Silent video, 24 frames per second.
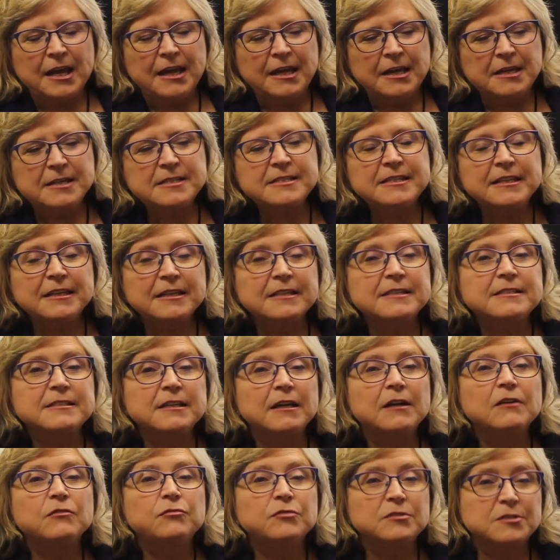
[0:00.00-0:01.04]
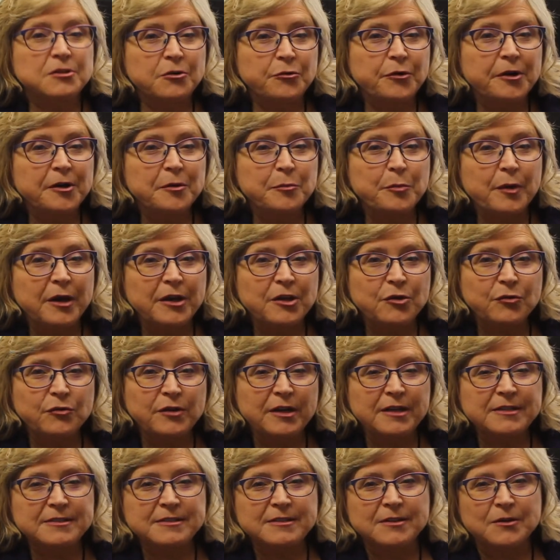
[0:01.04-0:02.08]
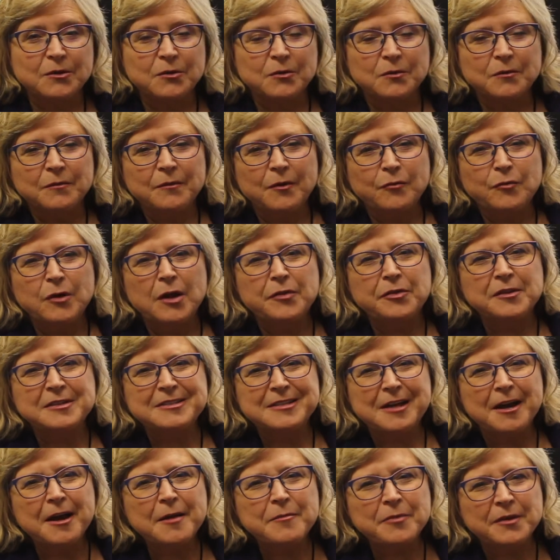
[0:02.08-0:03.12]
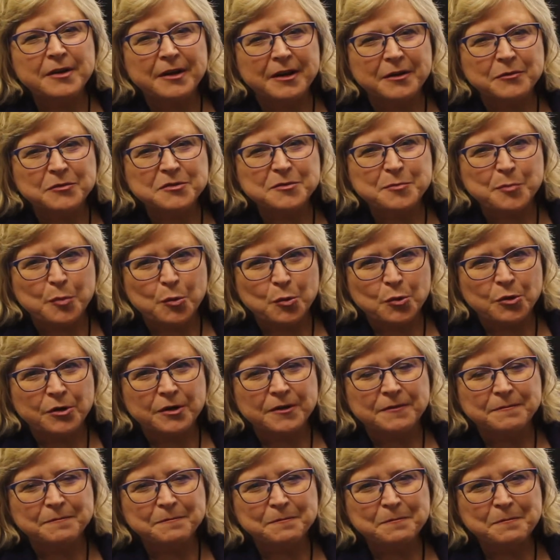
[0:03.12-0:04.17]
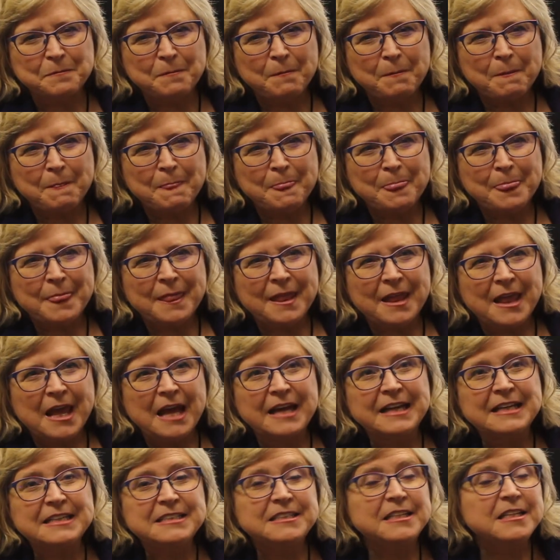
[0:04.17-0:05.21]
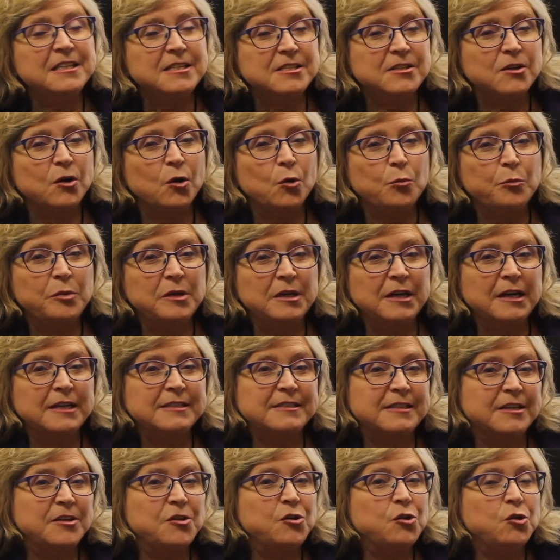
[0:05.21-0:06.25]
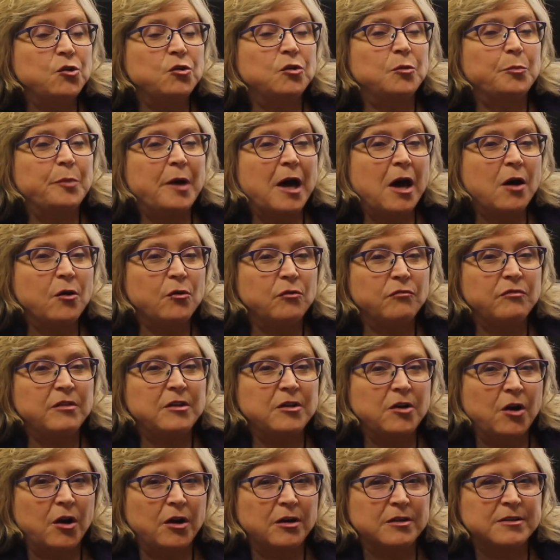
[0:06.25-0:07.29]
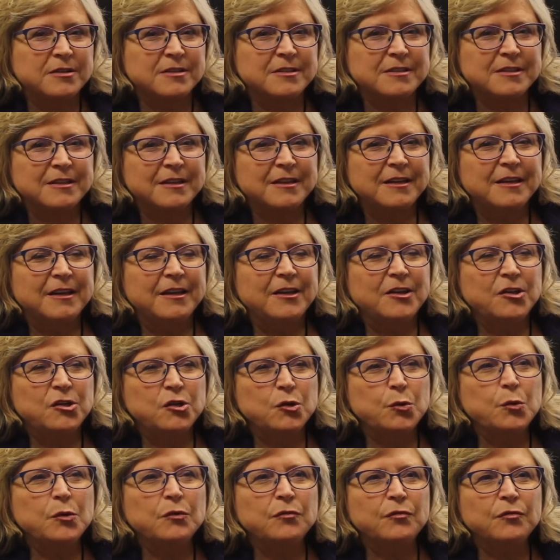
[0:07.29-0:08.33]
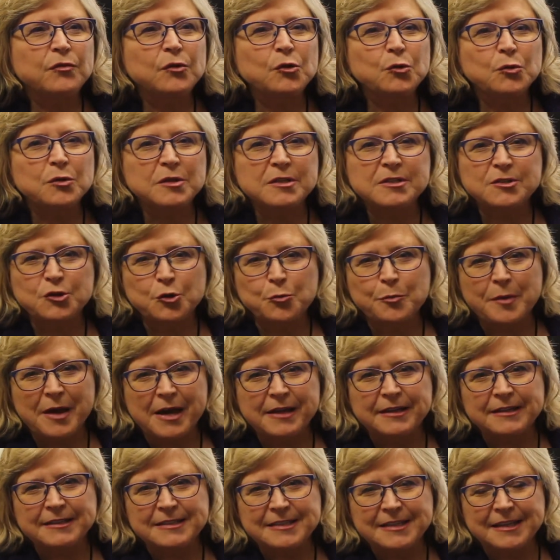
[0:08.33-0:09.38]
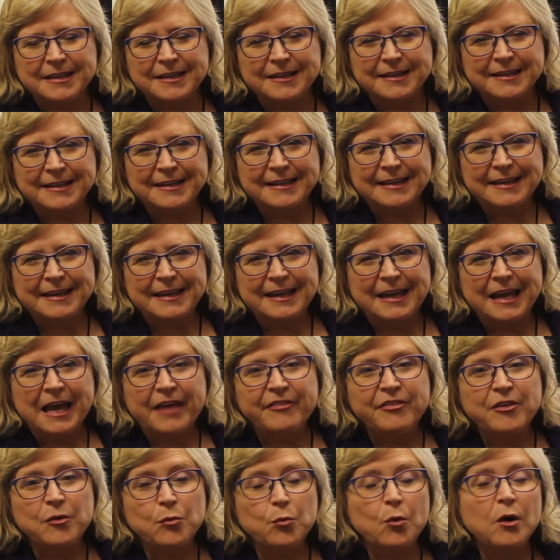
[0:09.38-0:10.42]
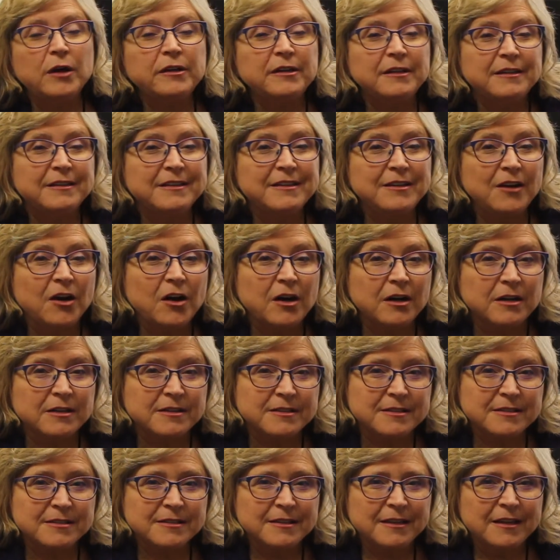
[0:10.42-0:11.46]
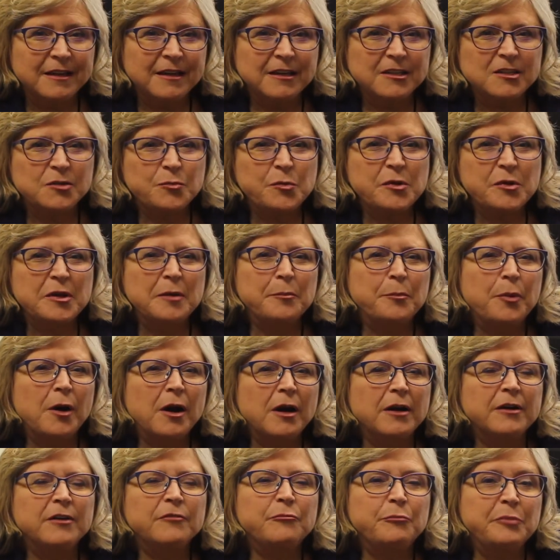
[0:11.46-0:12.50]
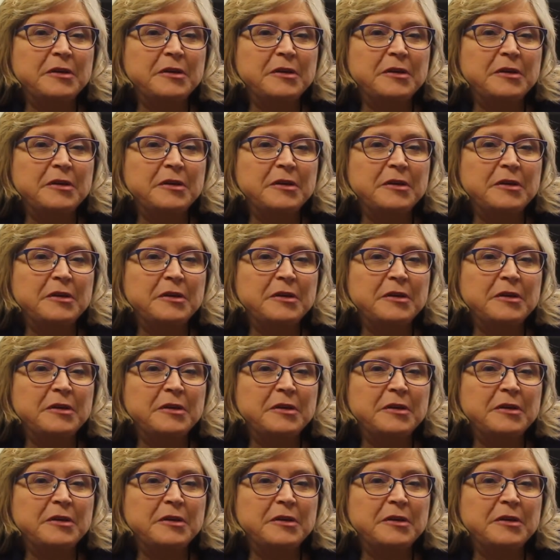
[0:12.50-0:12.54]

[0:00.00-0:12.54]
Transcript: Insea itself was created by UNESCO around the time that I was born. And it did so because it knew the power of the arts to influence humanity. And they wanted the arts to be a part of